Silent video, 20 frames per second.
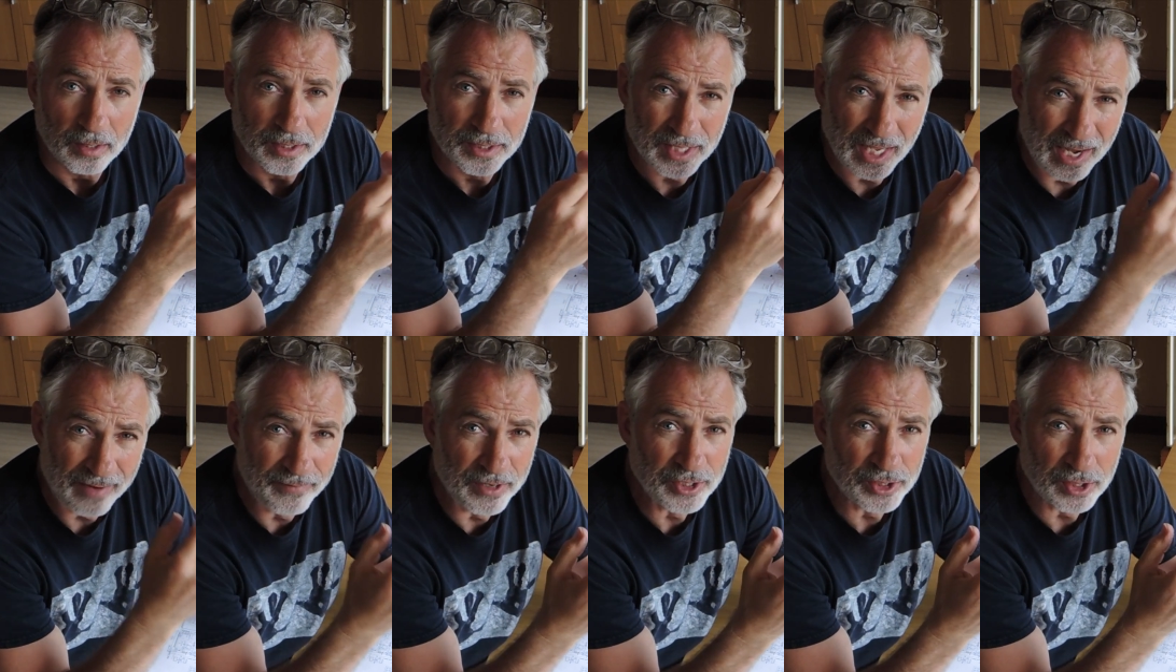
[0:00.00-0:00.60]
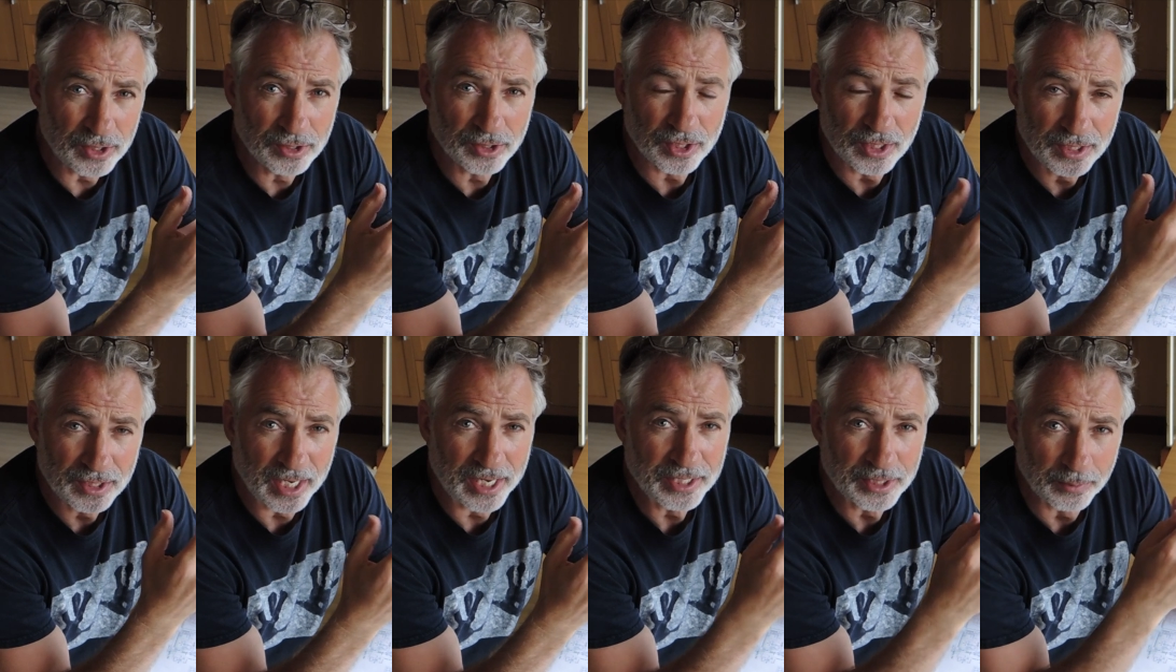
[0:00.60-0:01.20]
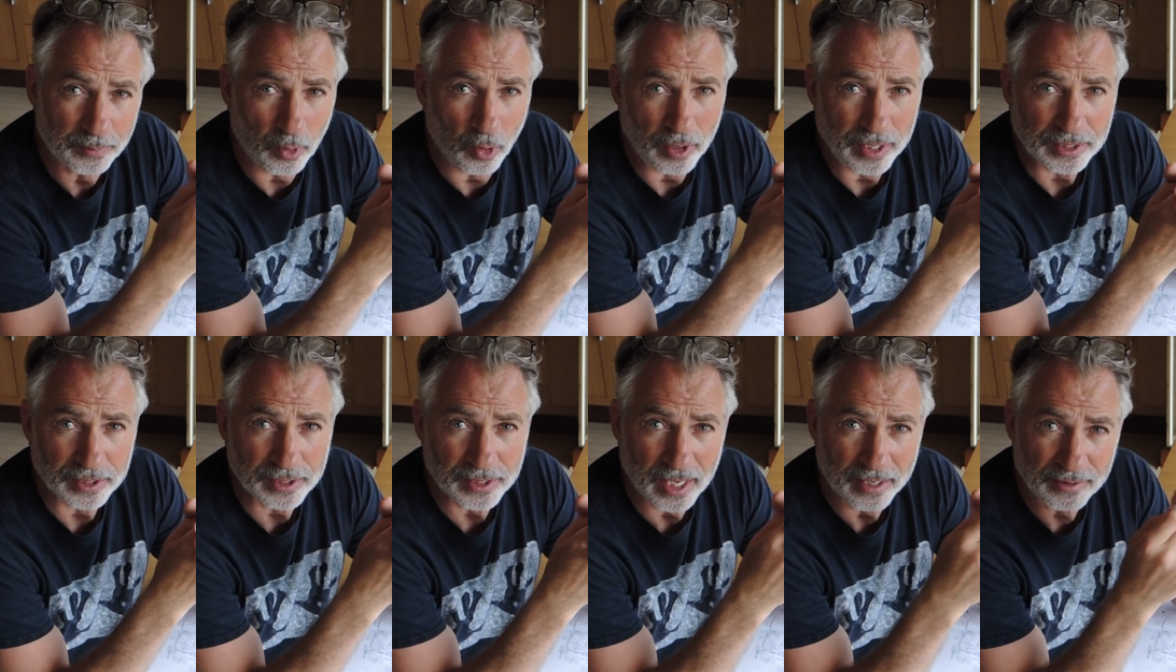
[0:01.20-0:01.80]
Televisions and data
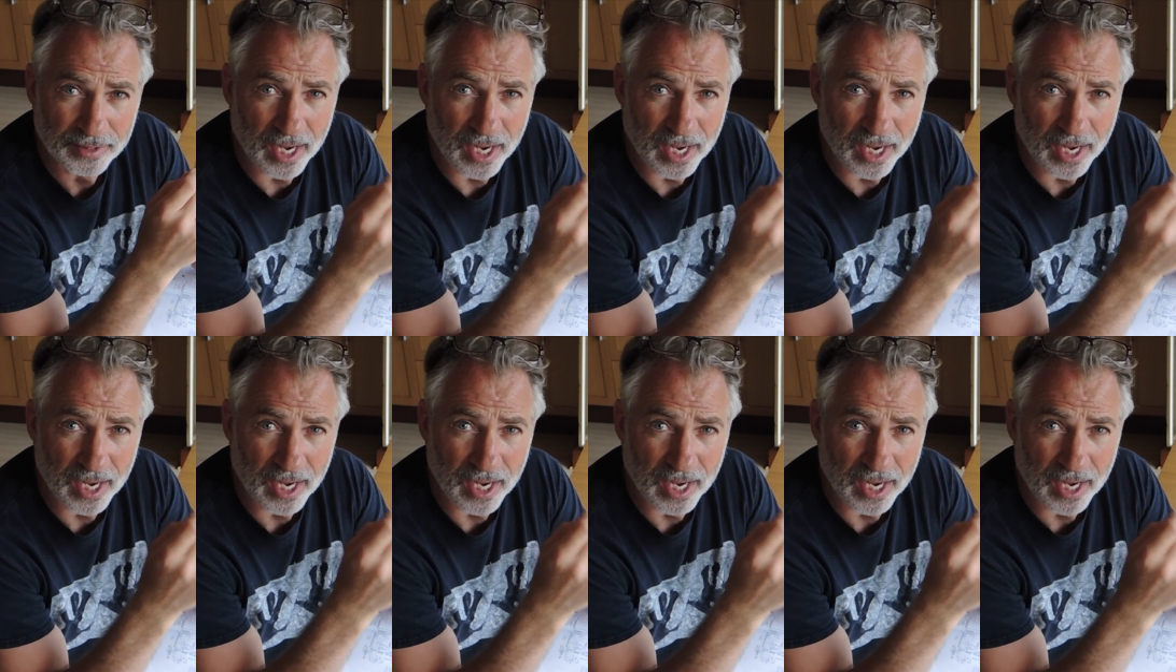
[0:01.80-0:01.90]
points. Now,